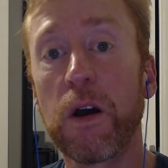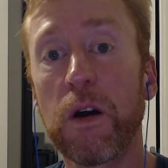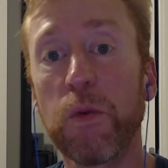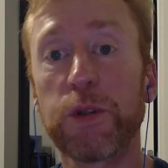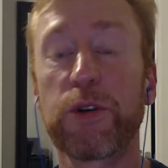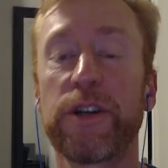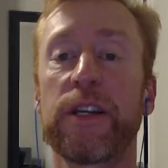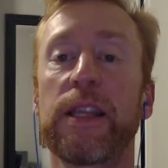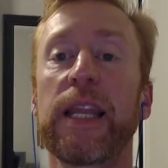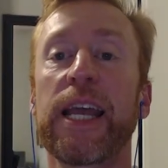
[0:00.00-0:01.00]
will turn into
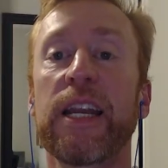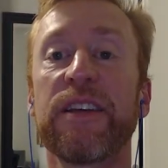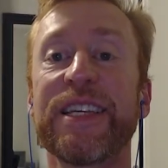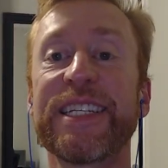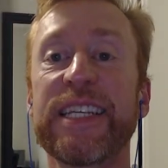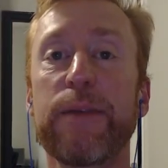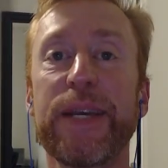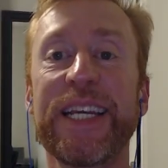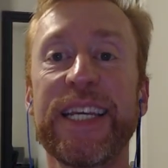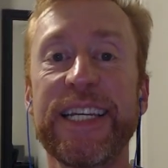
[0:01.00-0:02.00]
the land of the
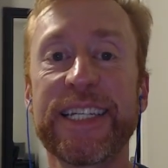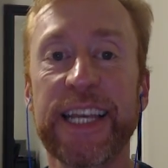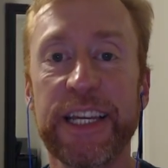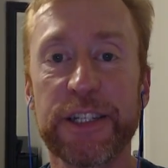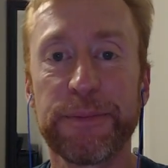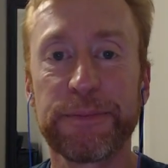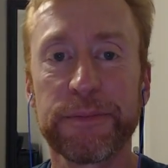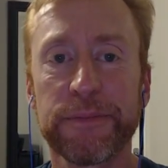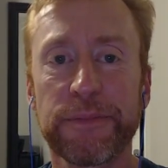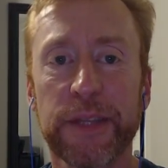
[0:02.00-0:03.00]
CBDCs.
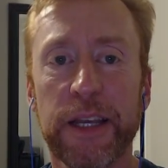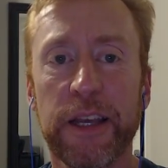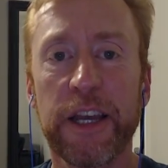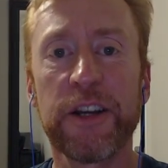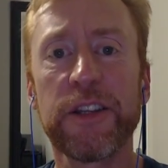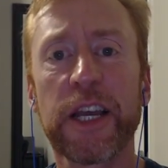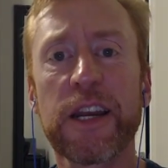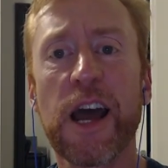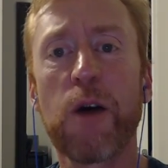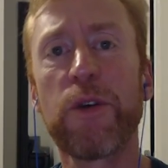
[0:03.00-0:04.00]
And unlike
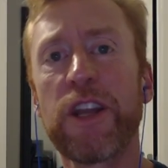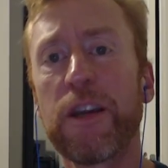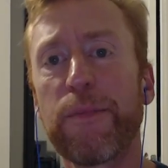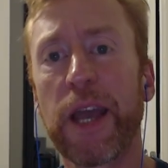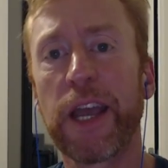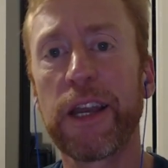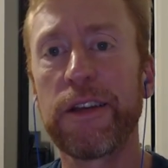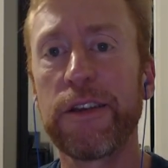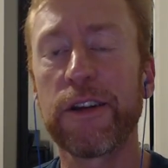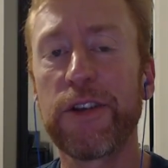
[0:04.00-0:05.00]
now, when you get paid,
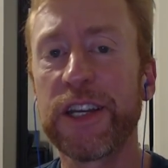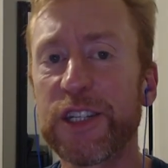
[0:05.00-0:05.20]
you can